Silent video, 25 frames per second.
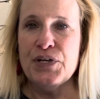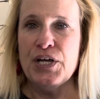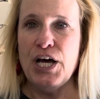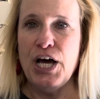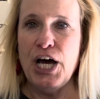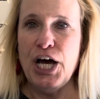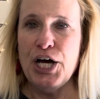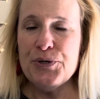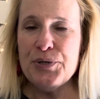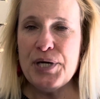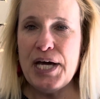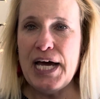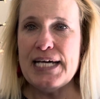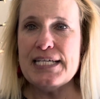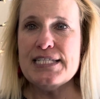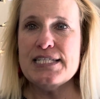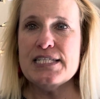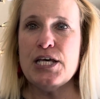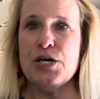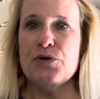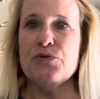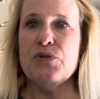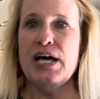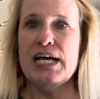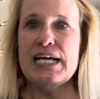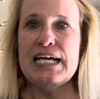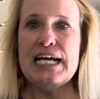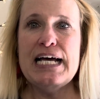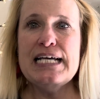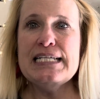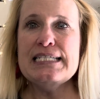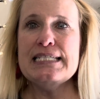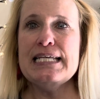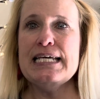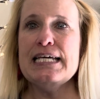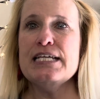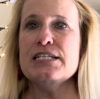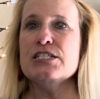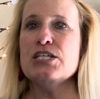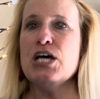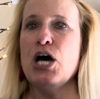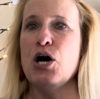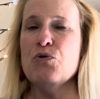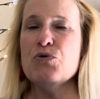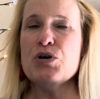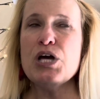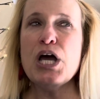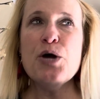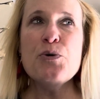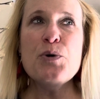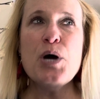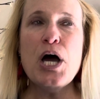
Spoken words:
Okay, so like I said, don't go